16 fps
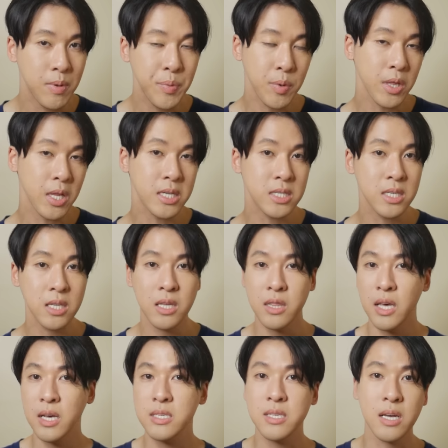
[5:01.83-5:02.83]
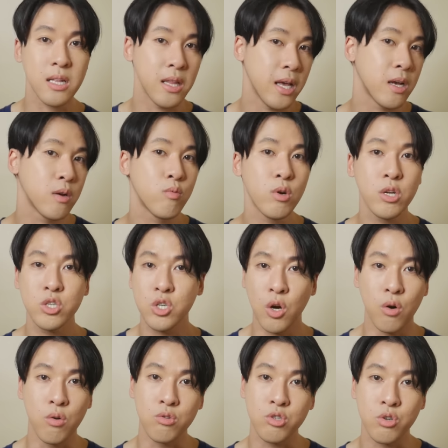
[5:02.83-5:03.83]
People let silly things like language,
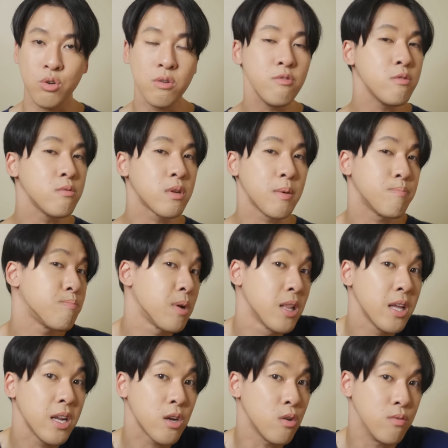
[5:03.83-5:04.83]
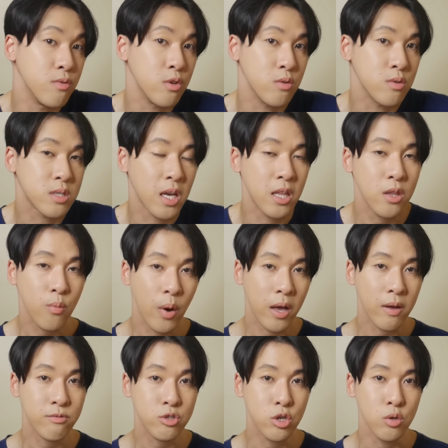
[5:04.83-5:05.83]
culture, or even political views get in the
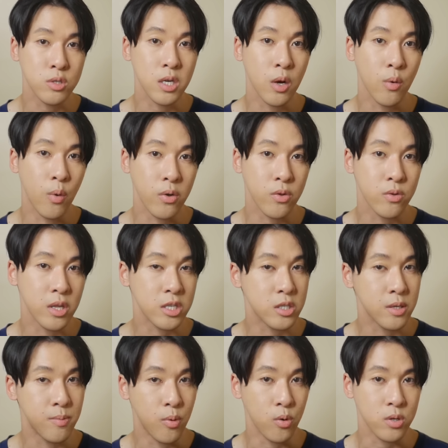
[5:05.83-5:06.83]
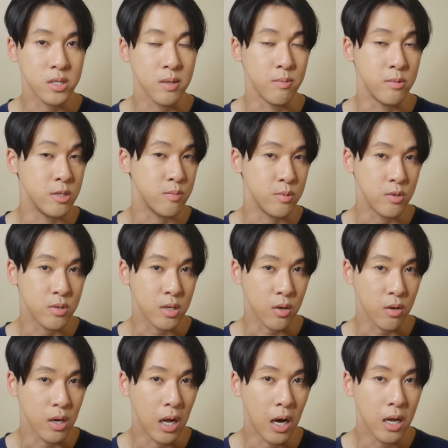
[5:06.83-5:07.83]
way of choosing whether they support someone's
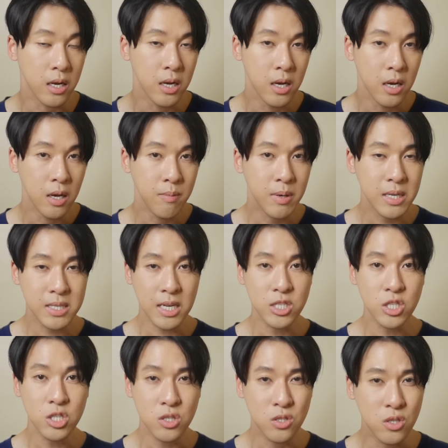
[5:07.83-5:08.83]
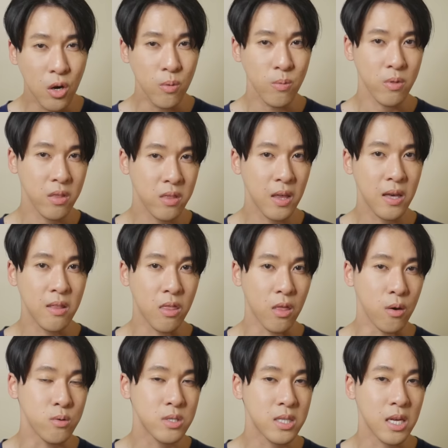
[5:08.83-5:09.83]
music or not, because I just don't think
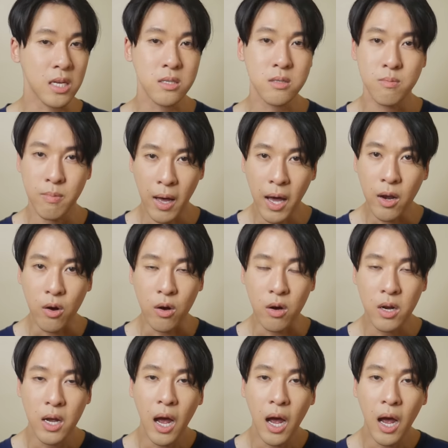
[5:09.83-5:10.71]
those things matter.